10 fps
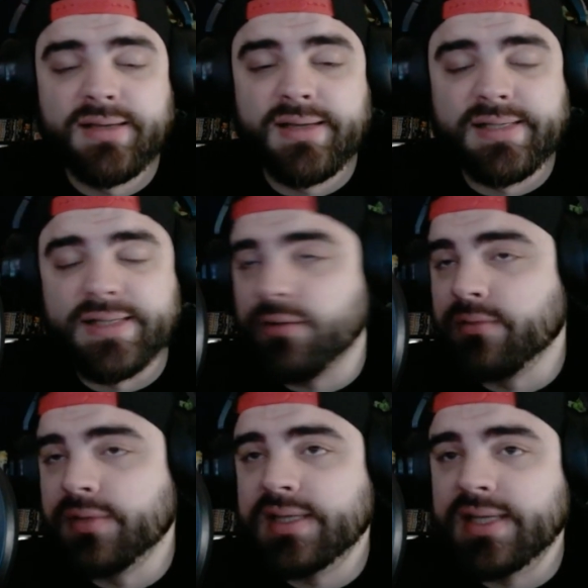is the
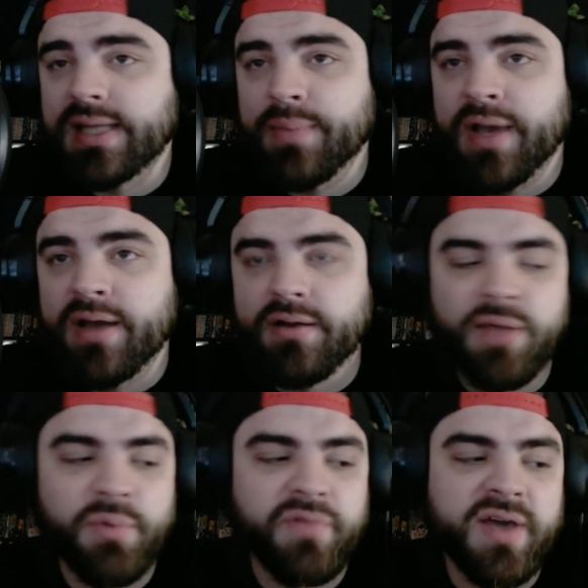only thing that mattered.
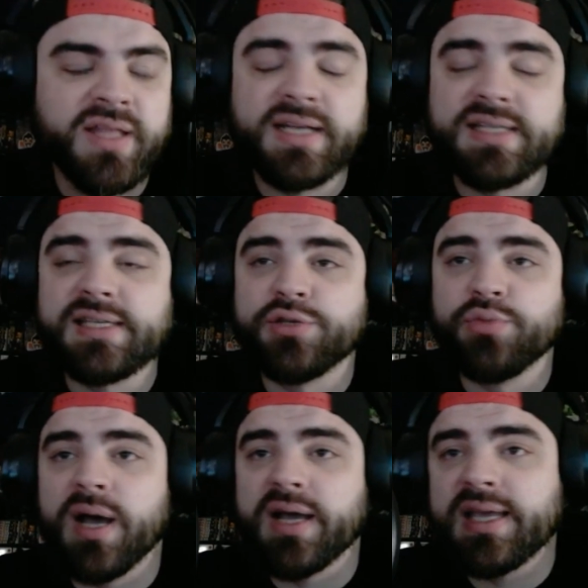And we finally got to see
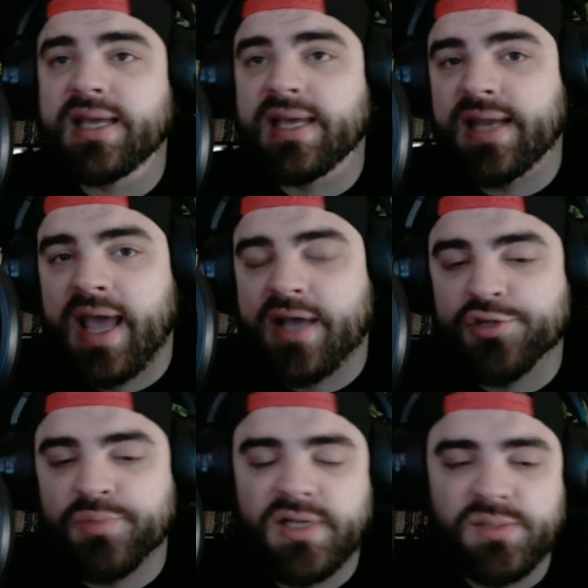Tsubaki in
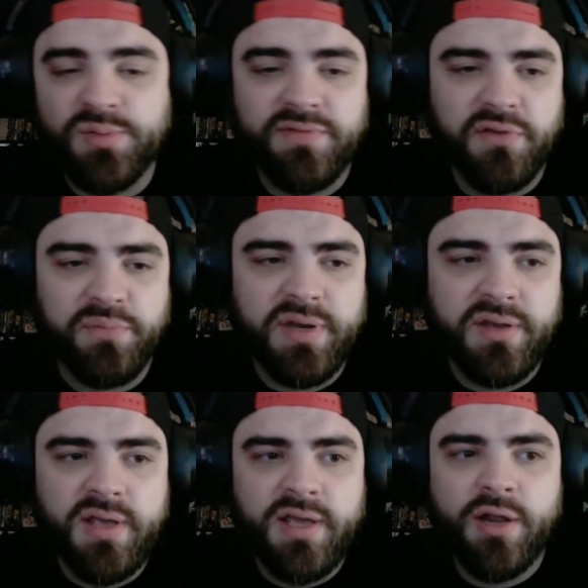action because we've now been
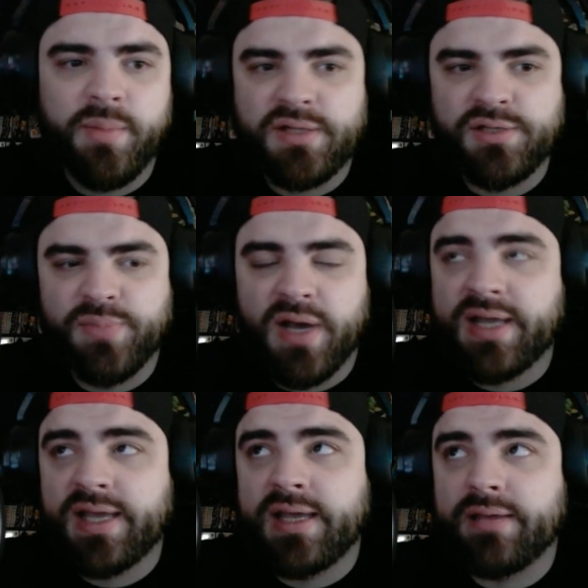hearing about
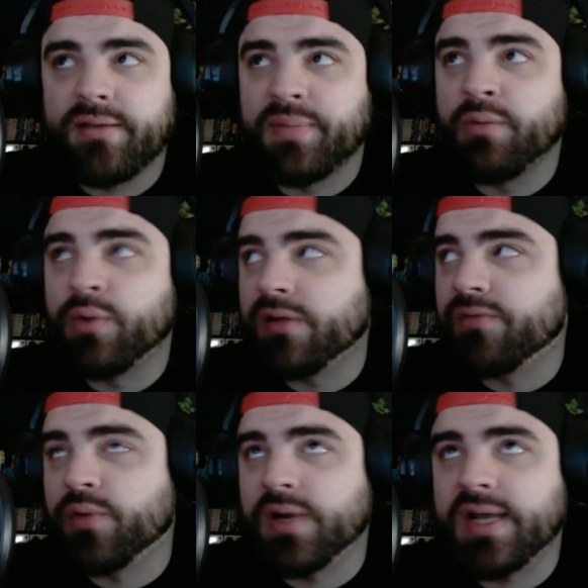Tsubaki being one of the
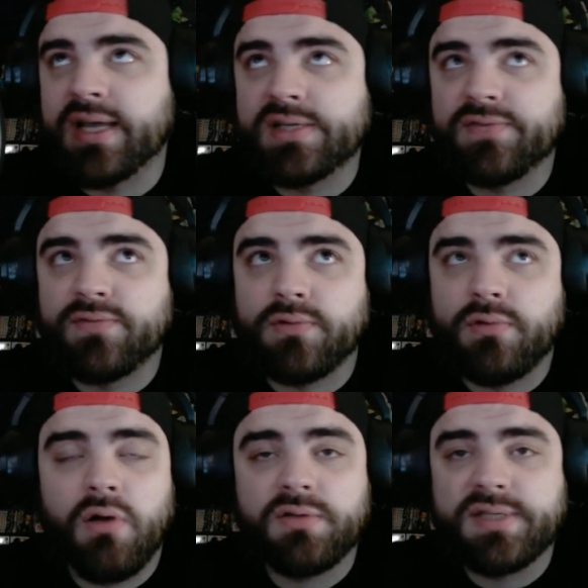four kings for
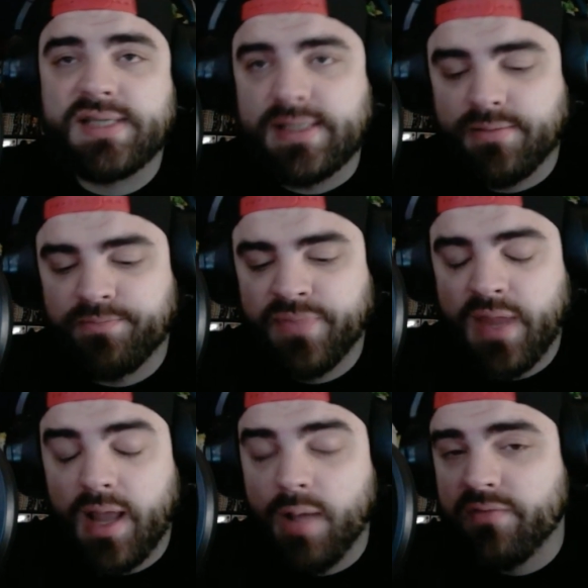all season.
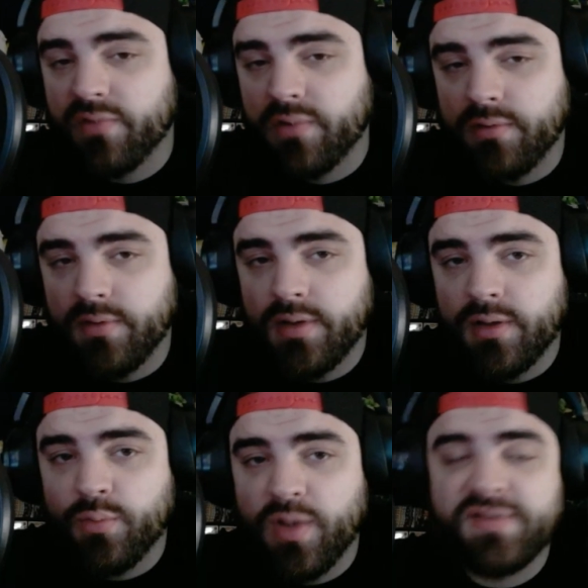However,
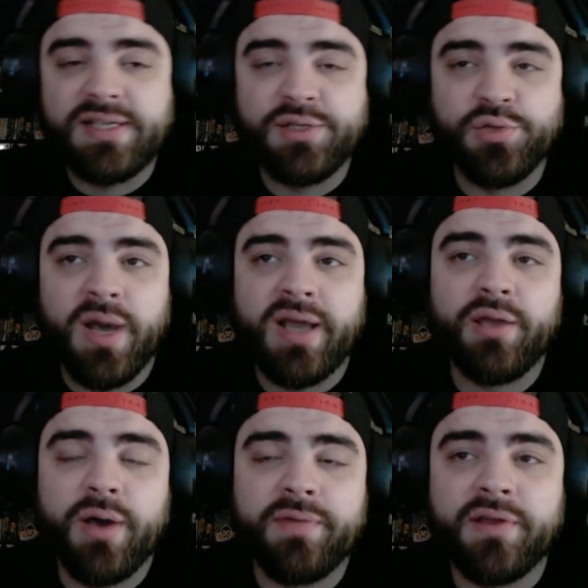we haven't seen Tsubaki
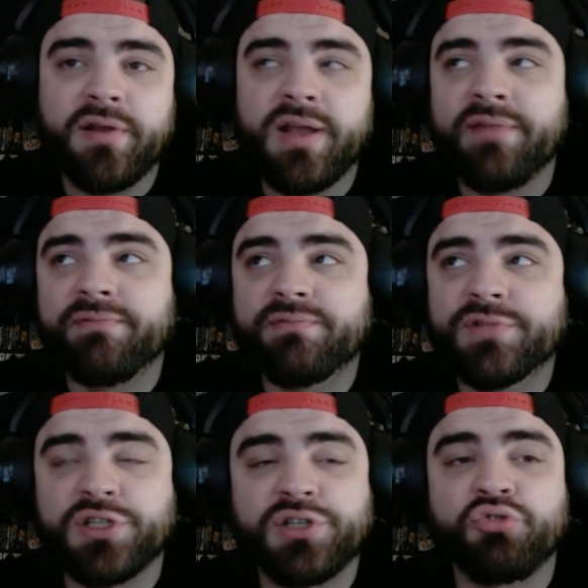go out there and
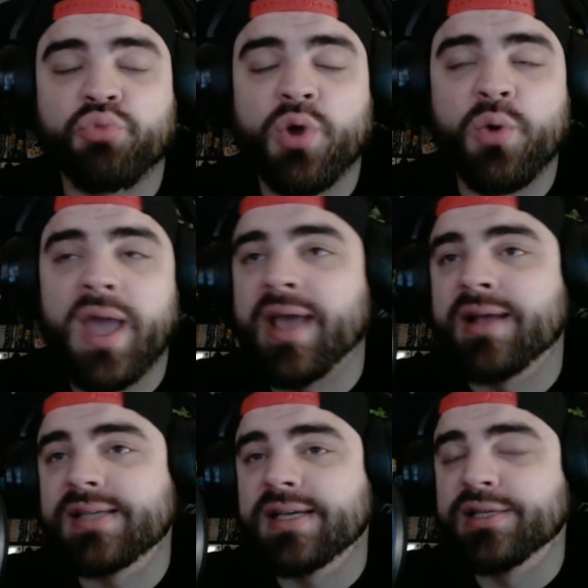just throw
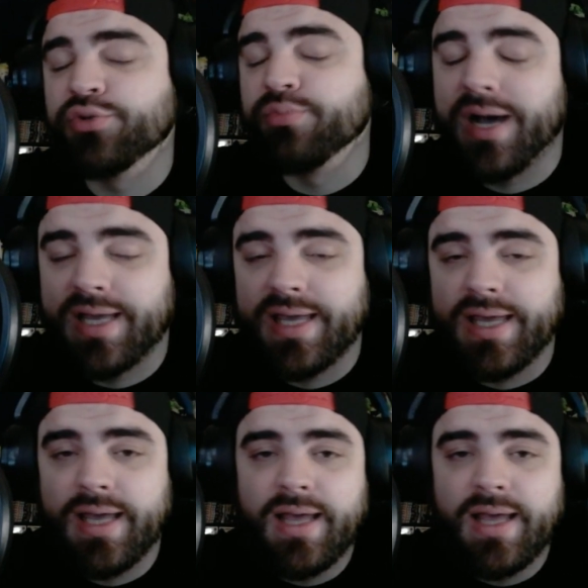hands. And Tsubaki